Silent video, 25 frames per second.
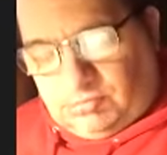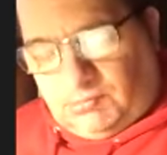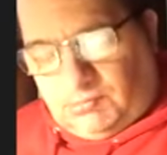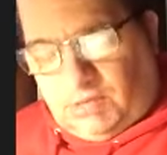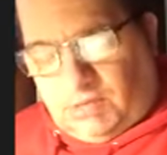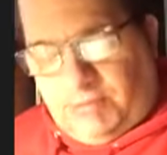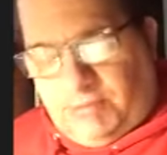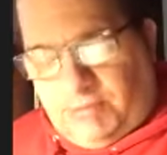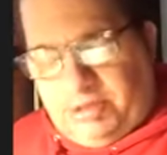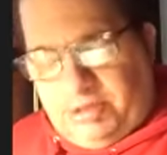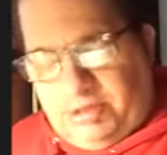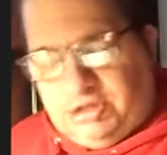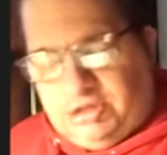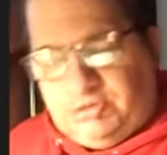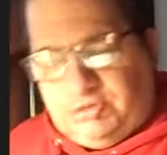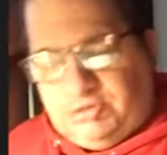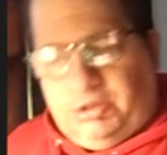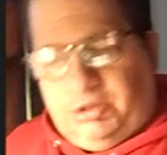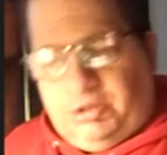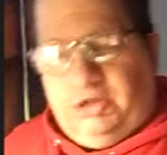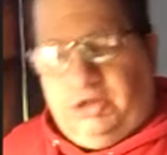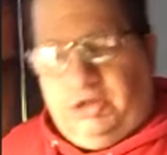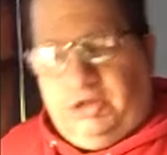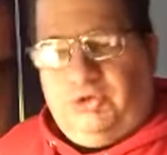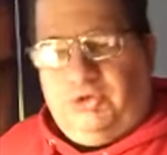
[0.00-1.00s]
But it's one
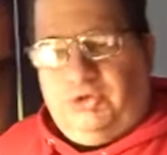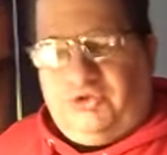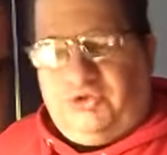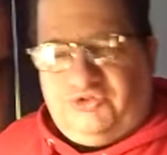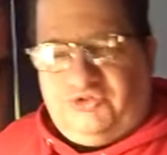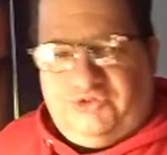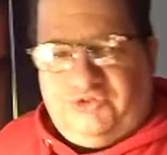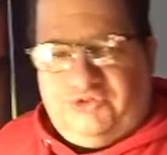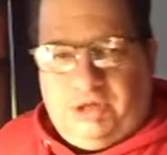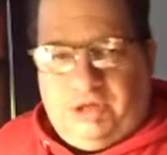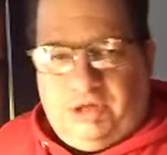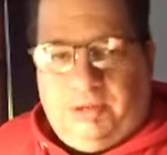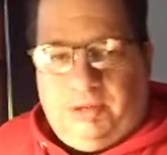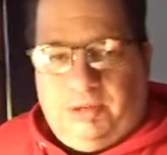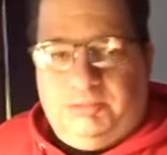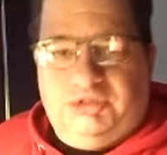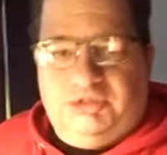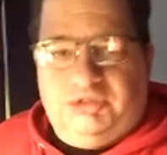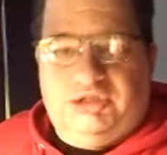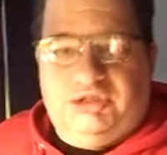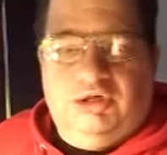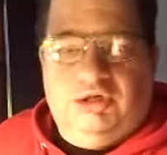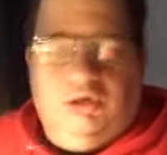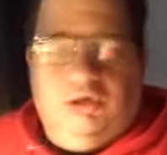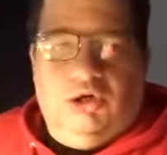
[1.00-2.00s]
of those films
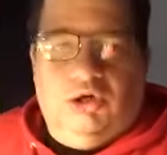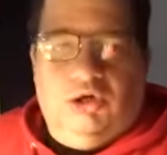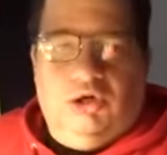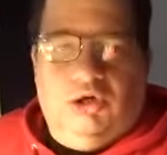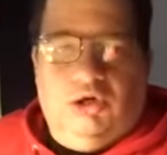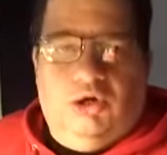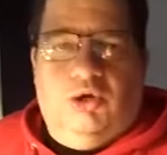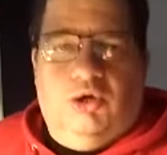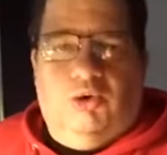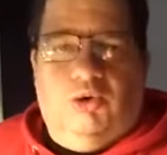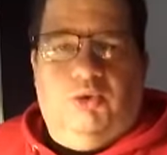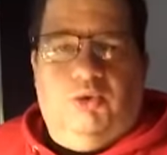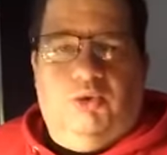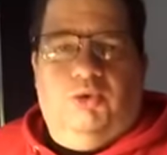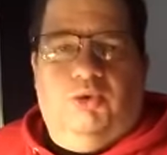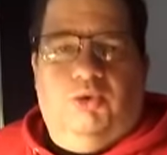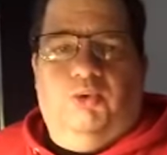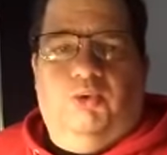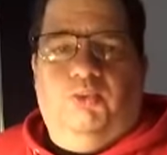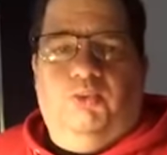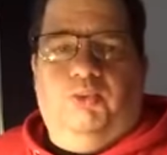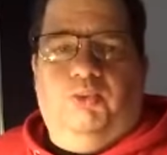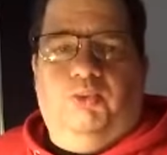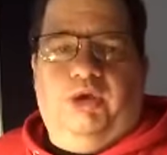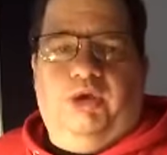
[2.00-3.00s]

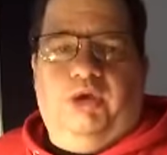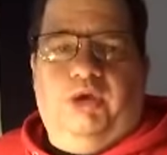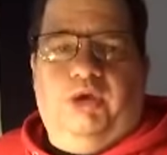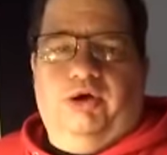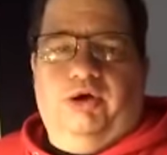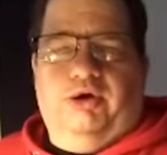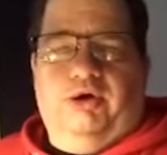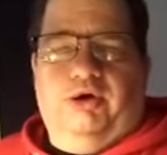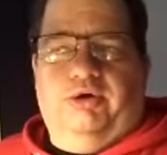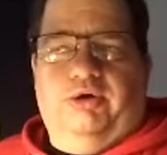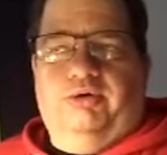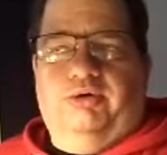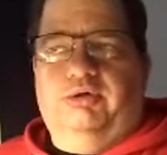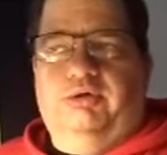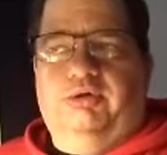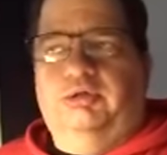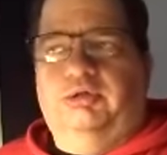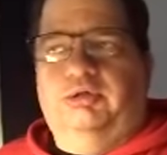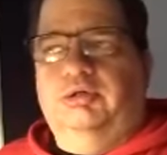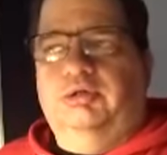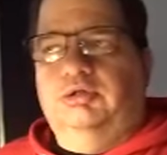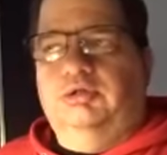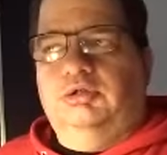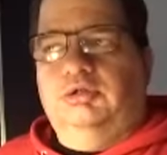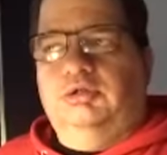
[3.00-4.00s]
where
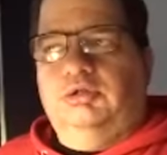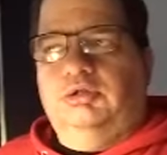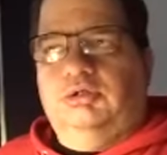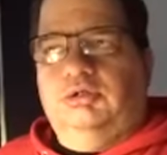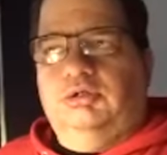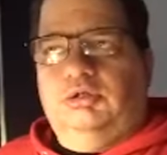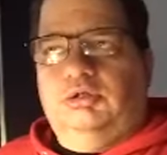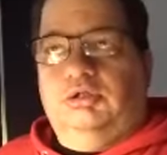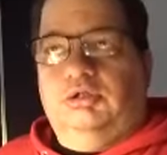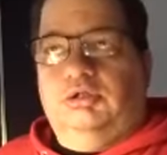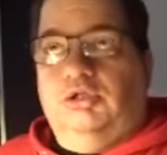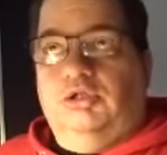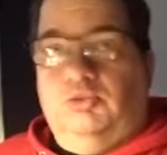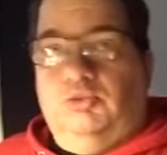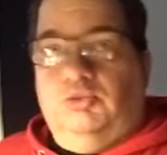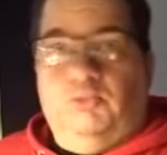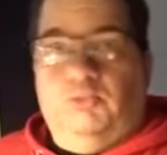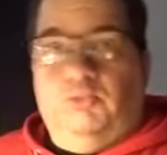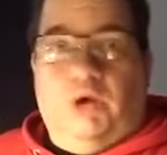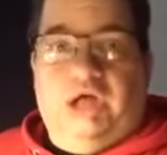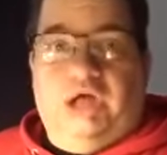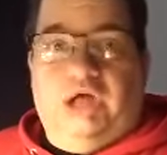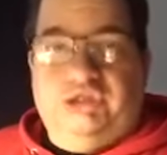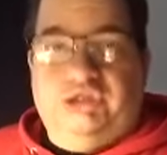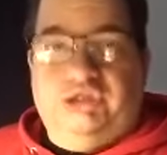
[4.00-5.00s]
you
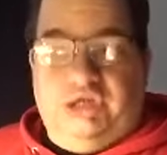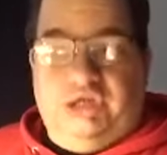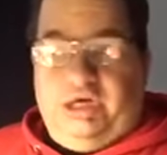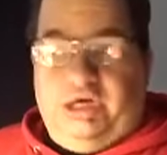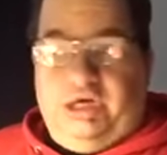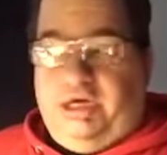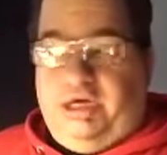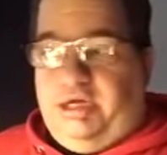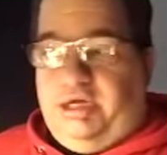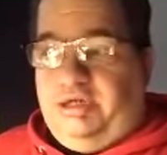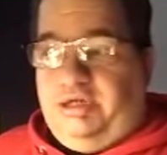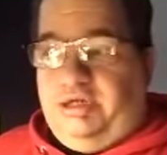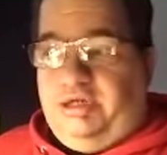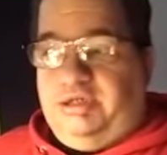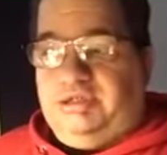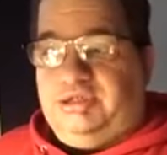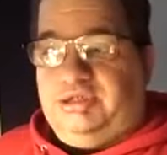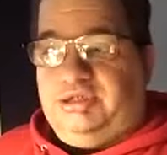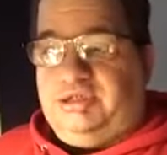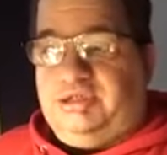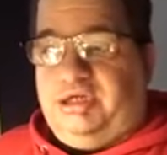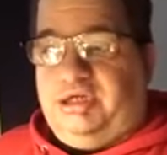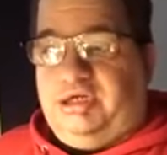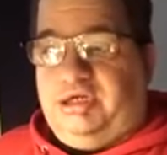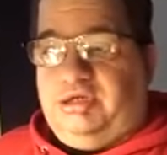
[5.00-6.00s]
watch it and it's
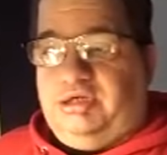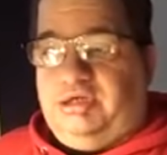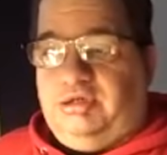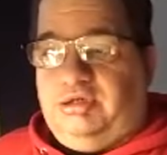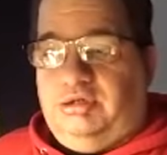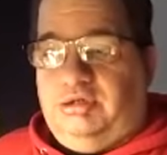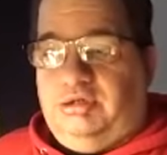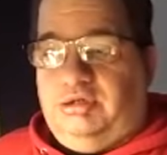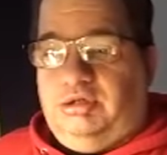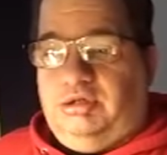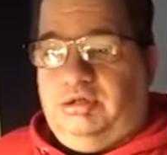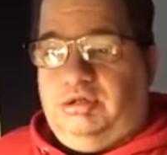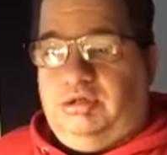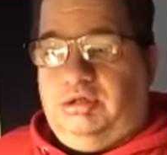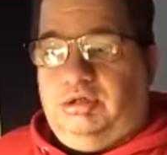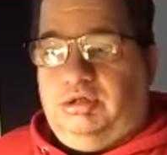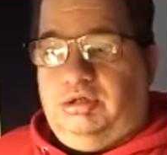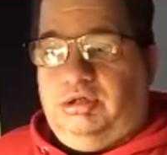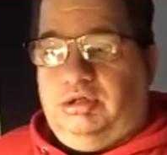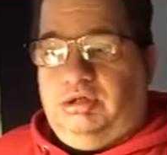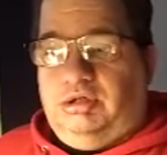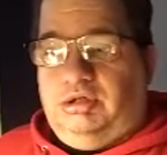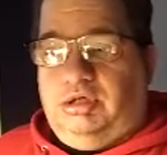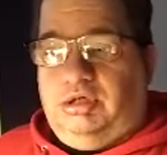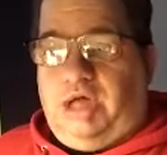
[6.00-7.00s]
like,
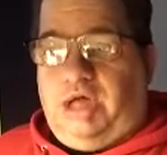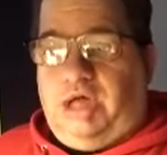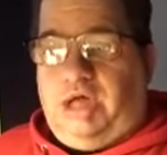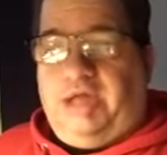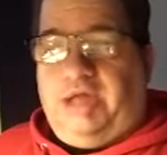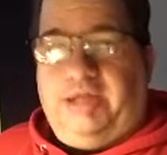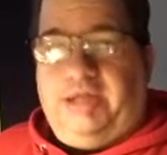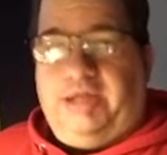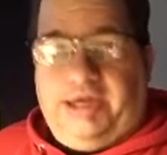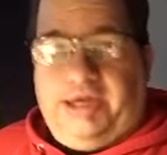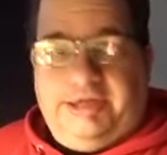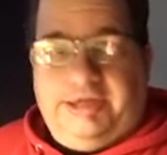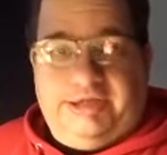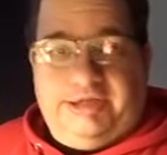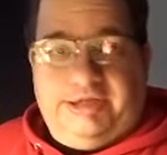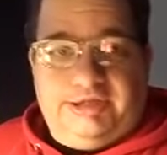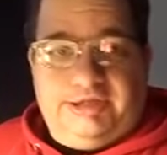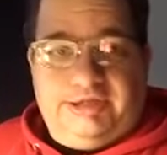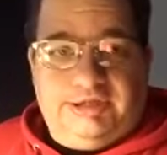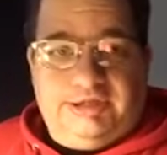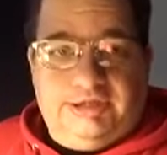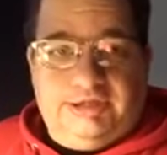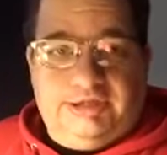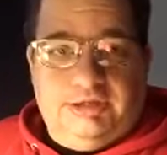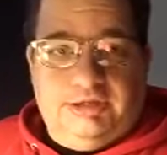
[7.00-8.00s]
I like
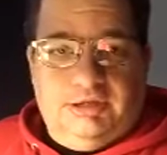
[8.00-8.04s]
this.